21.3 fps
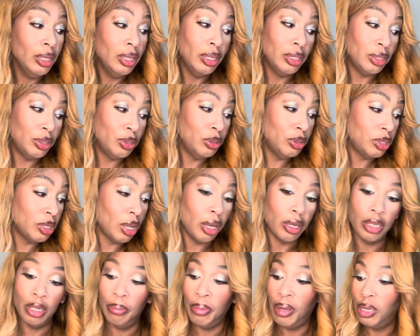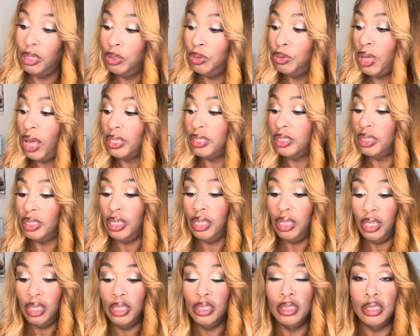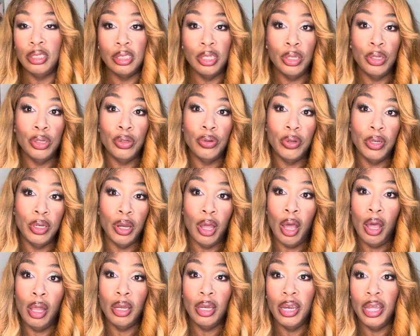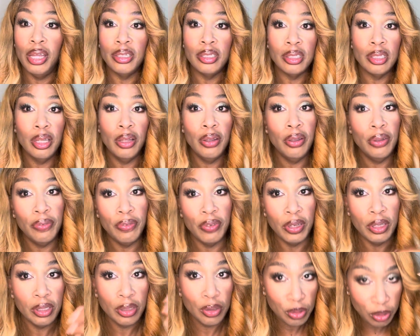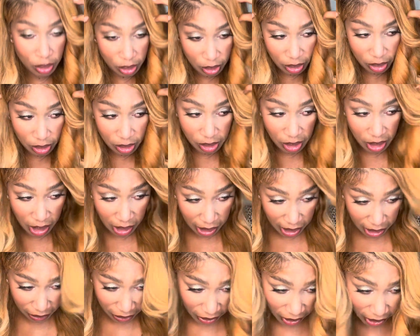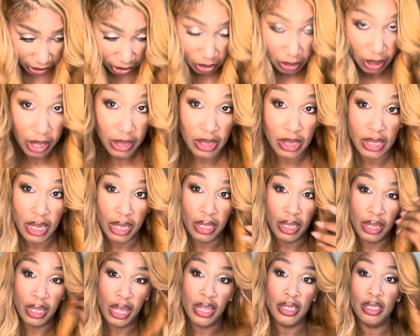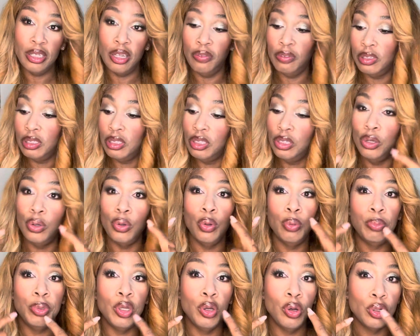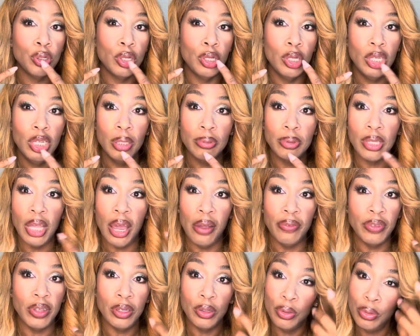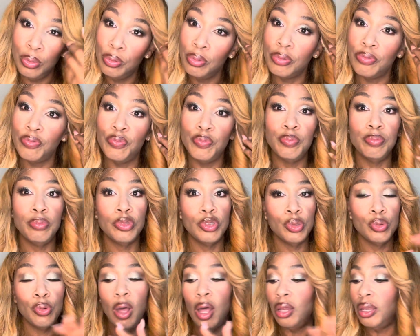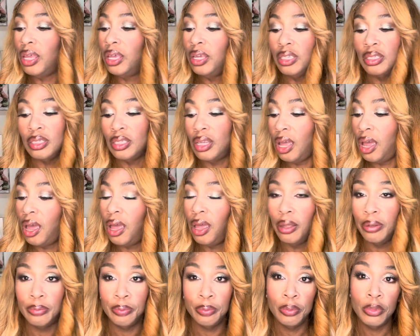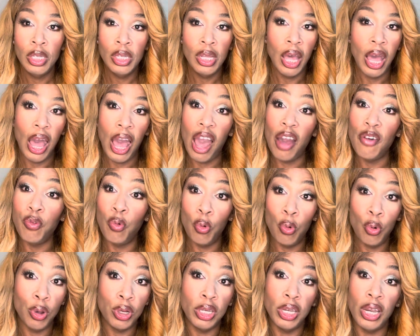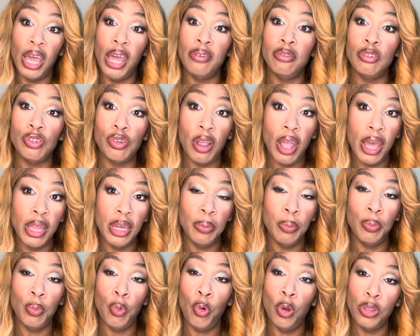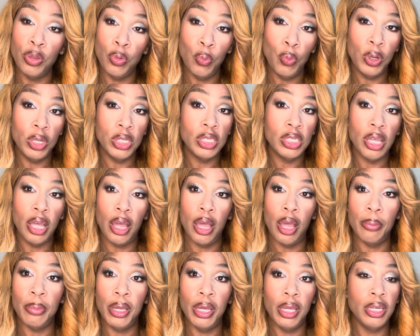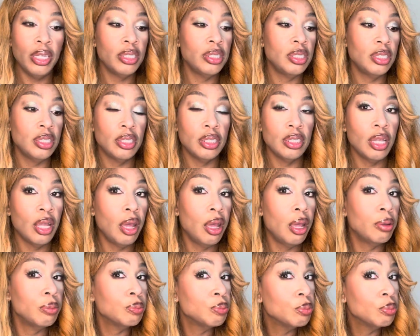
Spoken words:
You talking about you got to eat dinner and all of that stuff, and if they're trying to say that that stuff is still going to be on your lips after you do all that, it's not. I've worn it. I've tried it more than one time, and it's just not.